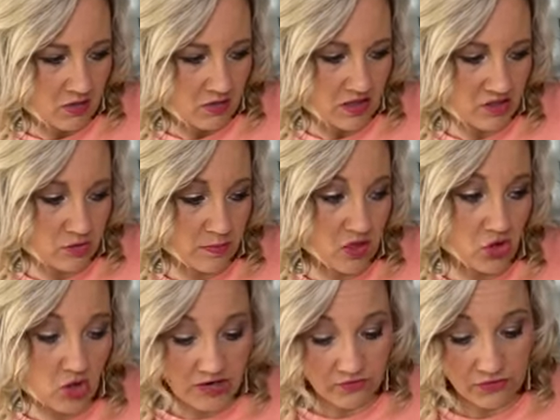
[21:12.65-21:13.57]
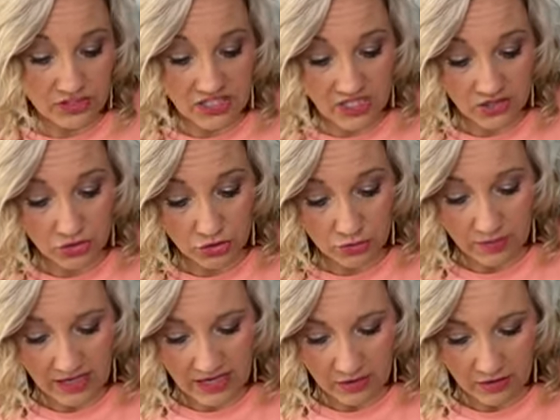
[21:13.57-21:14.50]
This would be great for textured
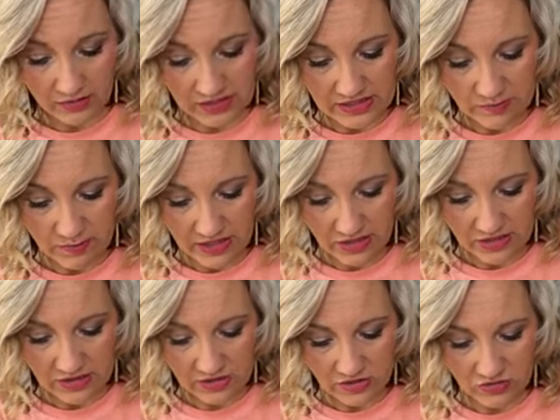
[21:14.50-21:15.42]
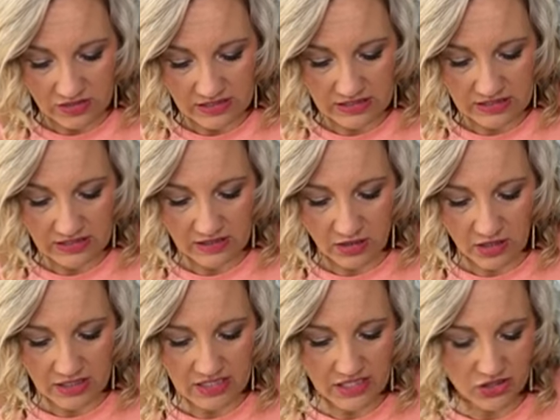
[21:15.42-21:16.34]
paint on these berries too. This is
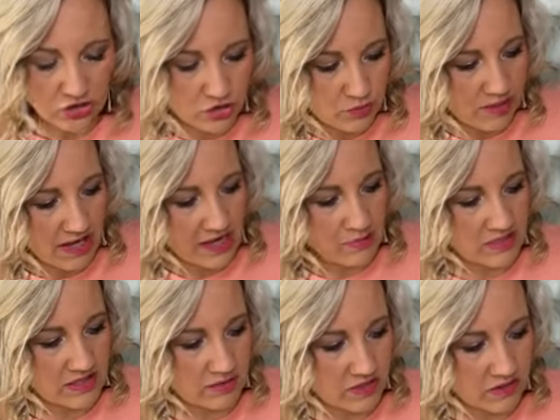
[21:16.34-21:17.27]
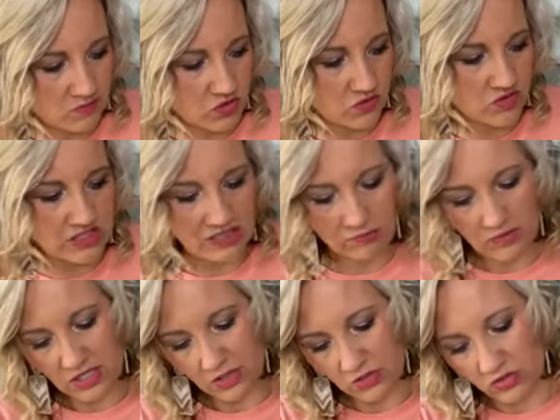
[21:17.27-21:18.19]
not textured paint, but sometimes you've seen
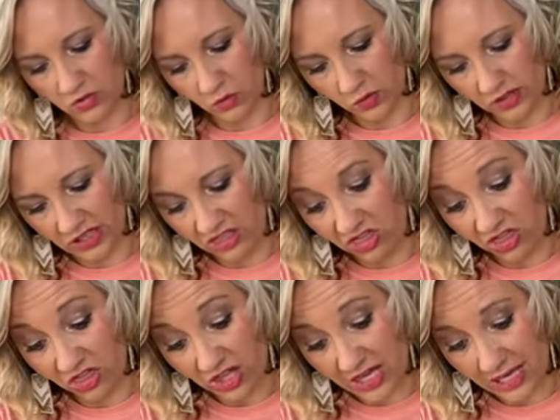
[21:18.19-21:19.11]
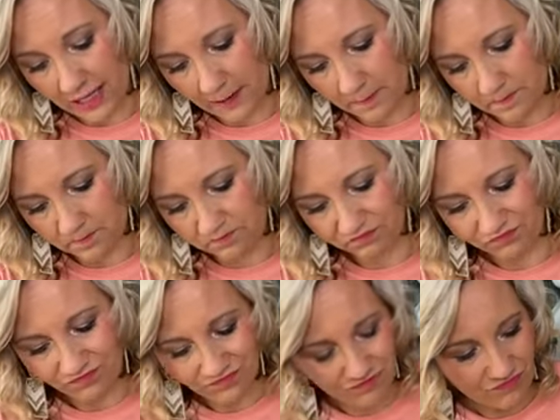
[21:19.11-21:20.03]
me use the really
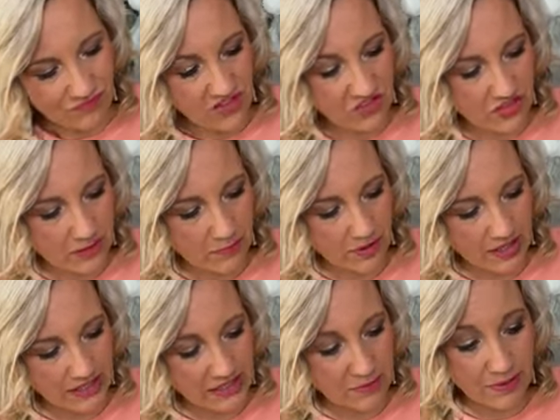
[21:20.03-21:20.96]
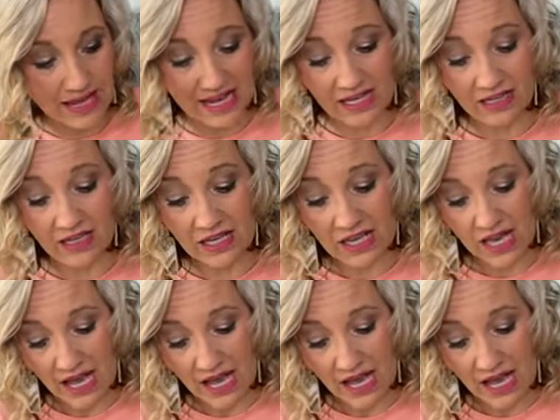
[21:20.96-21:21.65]
thick-bodied paint.